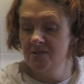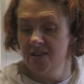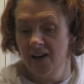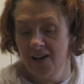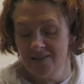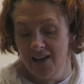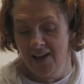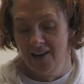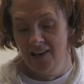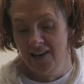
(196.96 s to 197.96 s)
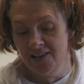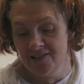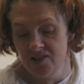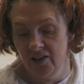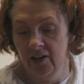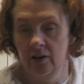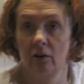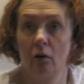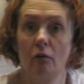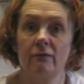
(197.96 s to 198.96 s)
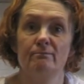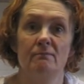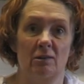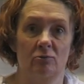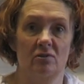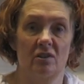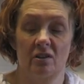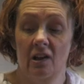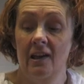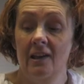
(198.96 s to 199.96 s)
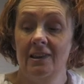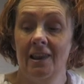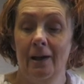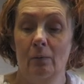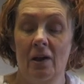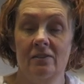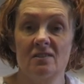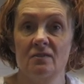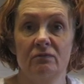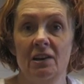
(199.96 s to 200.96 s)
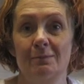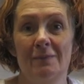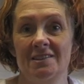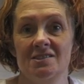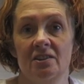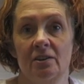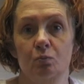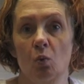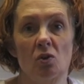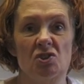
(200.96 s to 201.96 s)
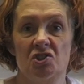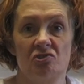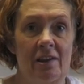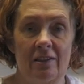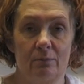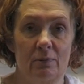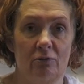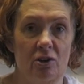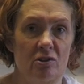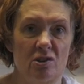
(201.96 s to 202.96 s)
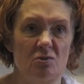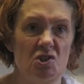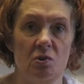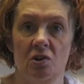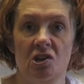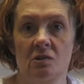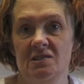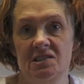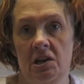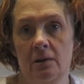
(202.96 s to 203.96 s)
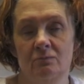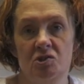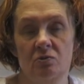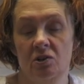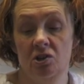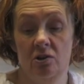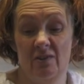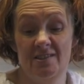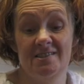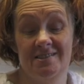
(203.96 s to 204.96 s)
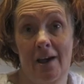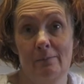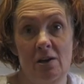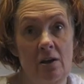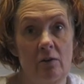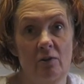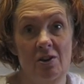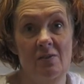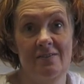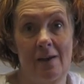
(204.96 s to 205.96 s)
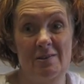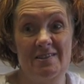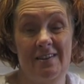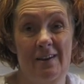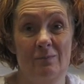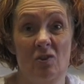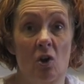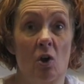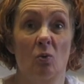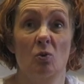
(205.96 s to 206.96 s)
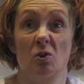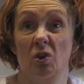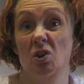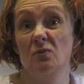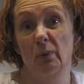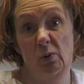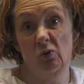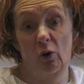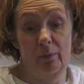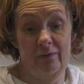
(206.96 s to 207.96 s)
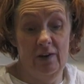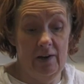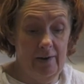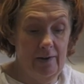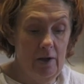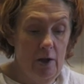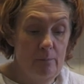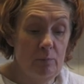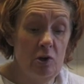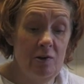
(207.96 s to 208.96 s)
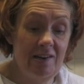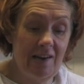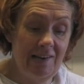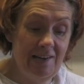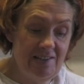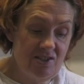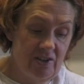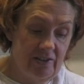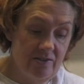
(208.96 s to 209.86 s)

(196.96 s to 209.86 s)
to add a litre of milk. Now it doesn't really matter what strength milk you use. You can use skimmed, this is semi, you can use semi-skimmed, or you can use blue top if you like, but you need a litre.